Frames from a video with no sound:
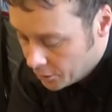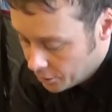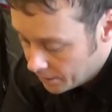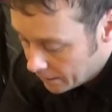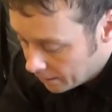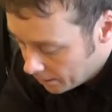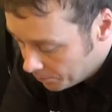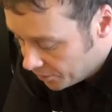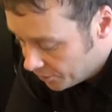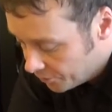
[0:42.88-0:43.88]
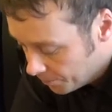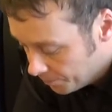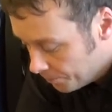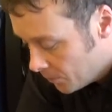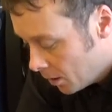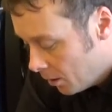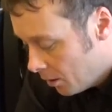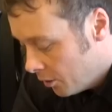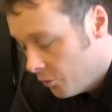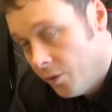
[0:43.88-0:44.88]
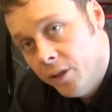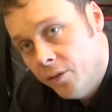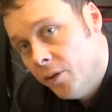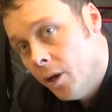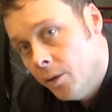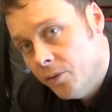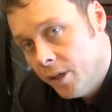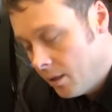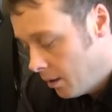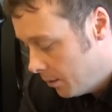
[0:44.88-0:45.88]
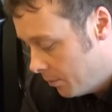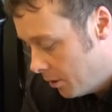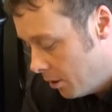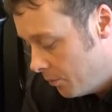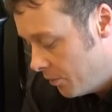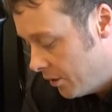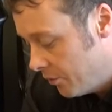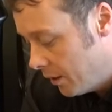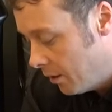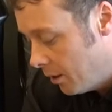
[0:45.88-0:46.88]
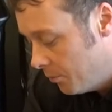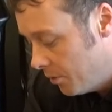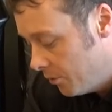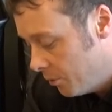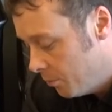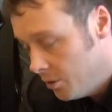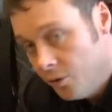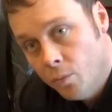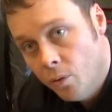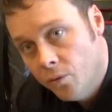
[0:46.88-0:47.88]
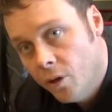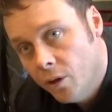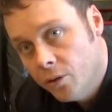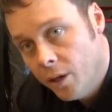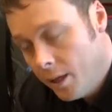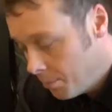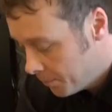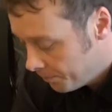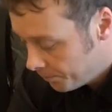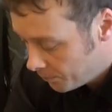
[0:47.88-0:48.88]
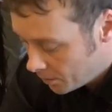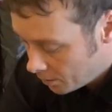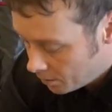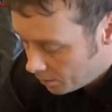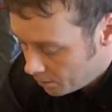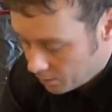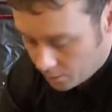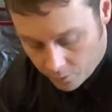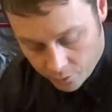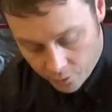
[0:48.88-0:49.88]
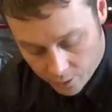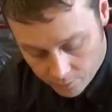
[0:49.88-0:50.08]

unique clip system. So this is the OT clip, uh, OTC clip system which is one touch clip. So